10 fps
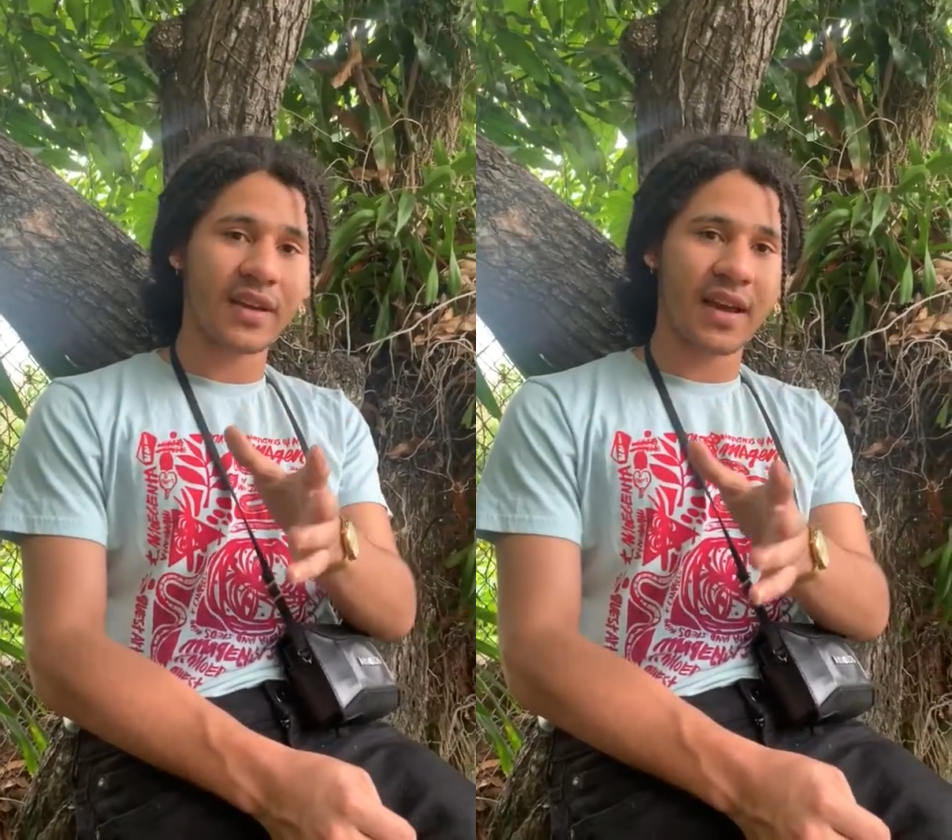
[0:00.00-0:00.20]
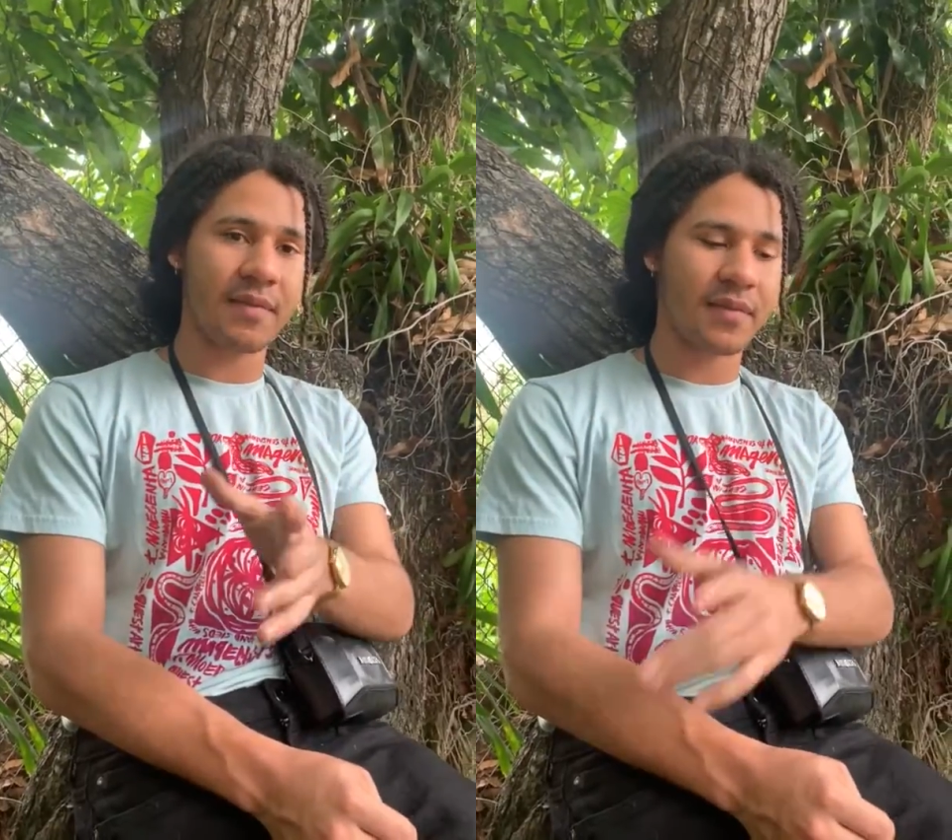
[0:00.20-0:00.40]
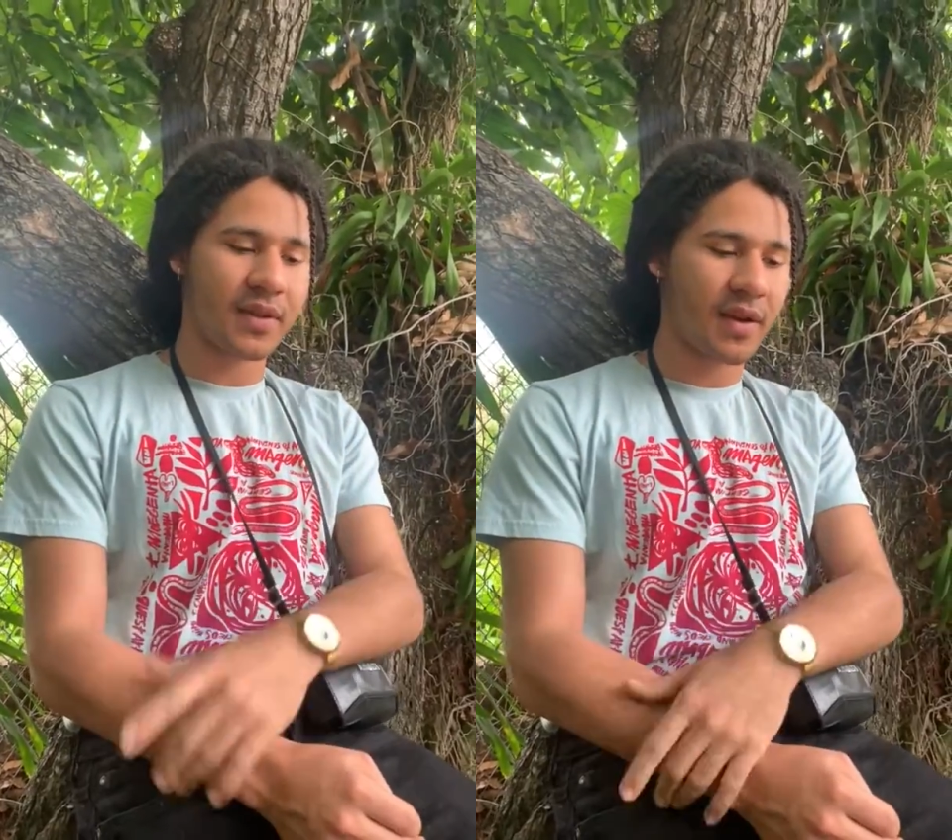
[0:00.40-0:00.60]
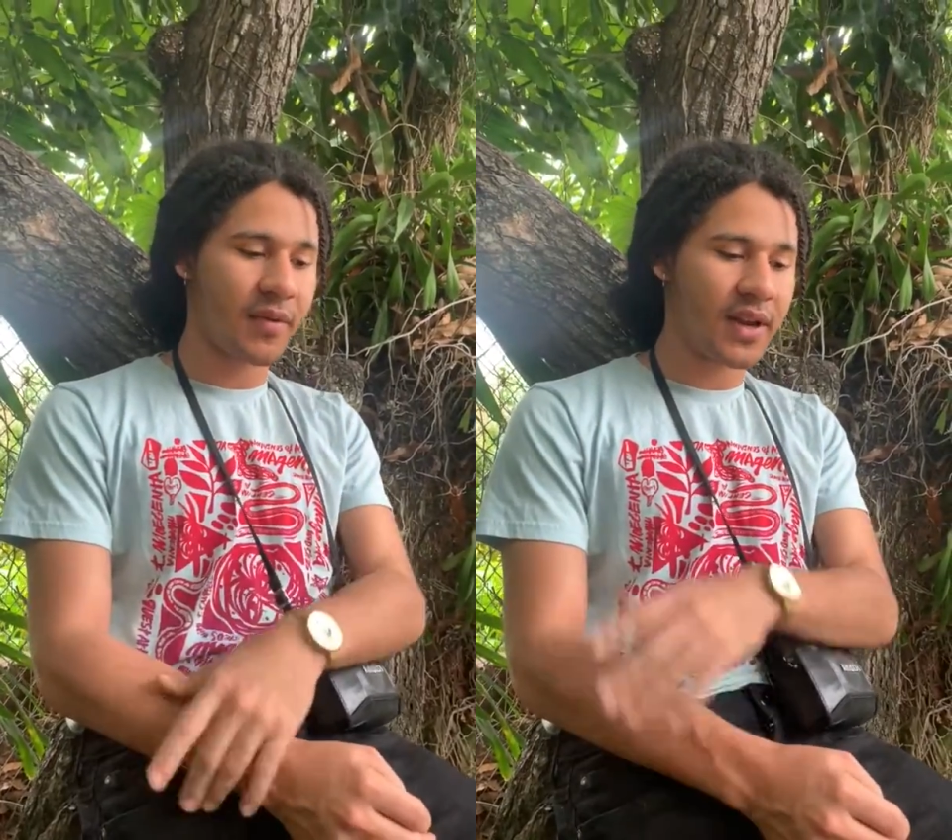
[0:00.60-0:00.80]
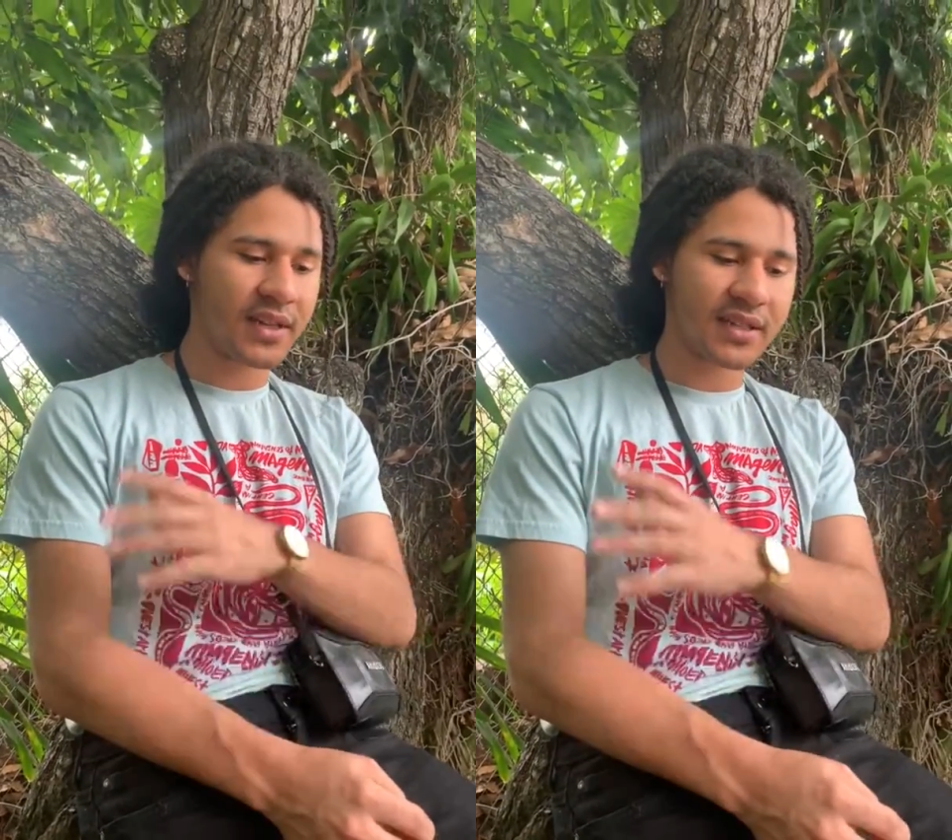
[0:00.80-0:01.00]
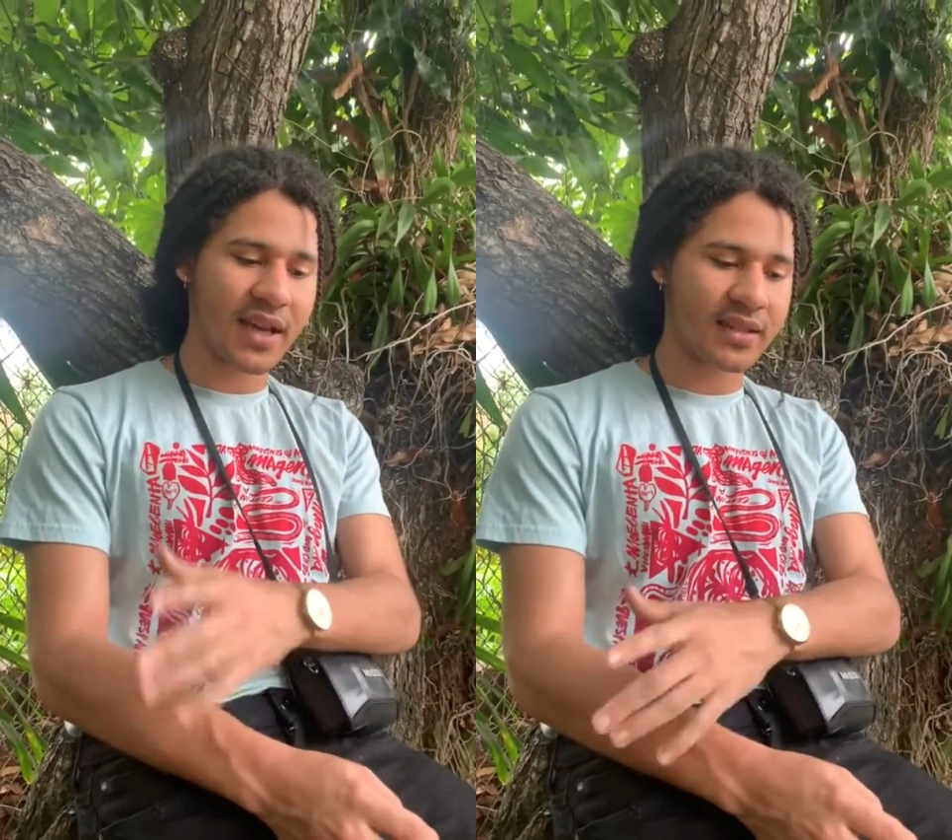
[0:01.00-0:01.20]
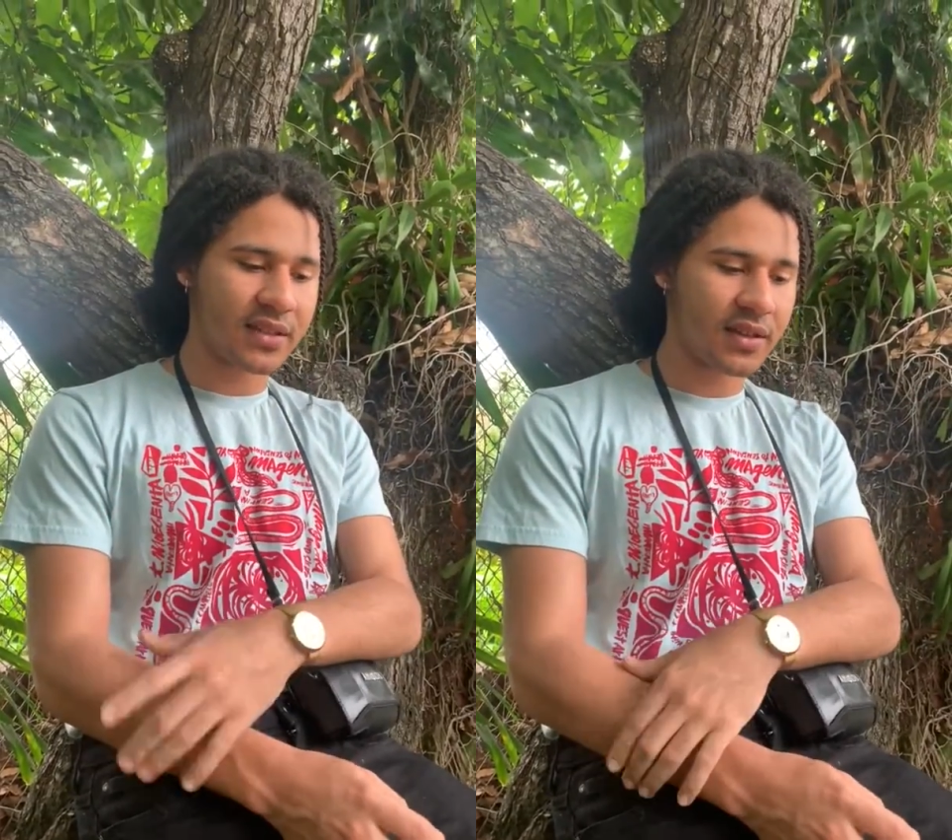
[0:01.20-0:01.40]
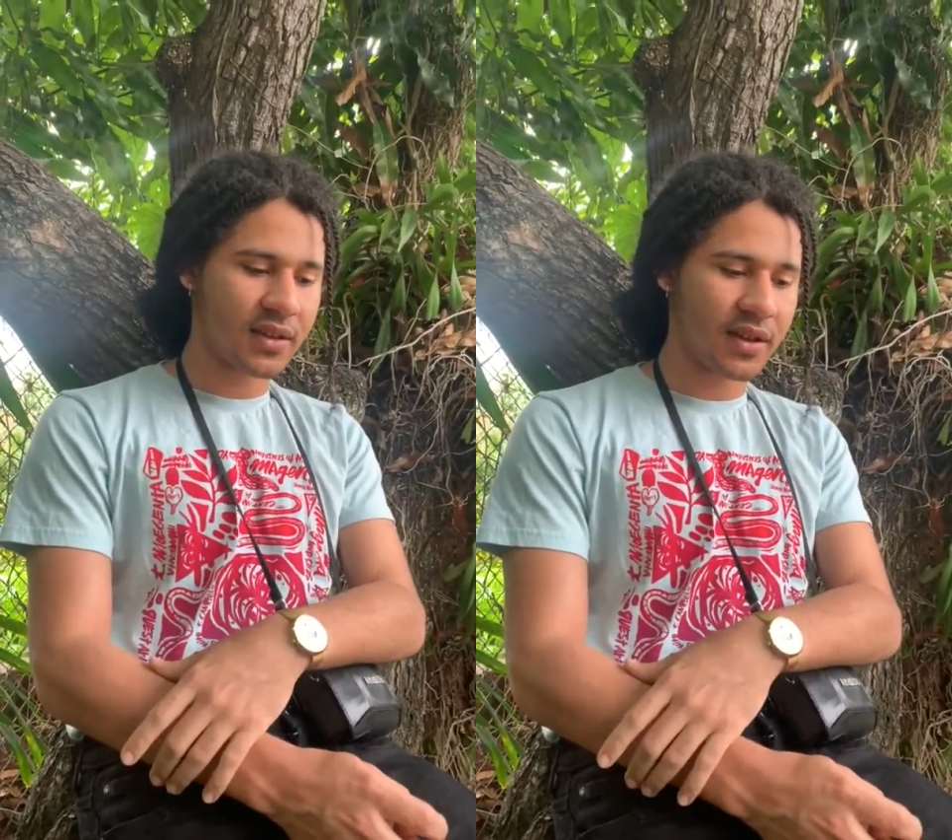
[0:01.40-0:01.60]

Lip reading: time. I'm really excited.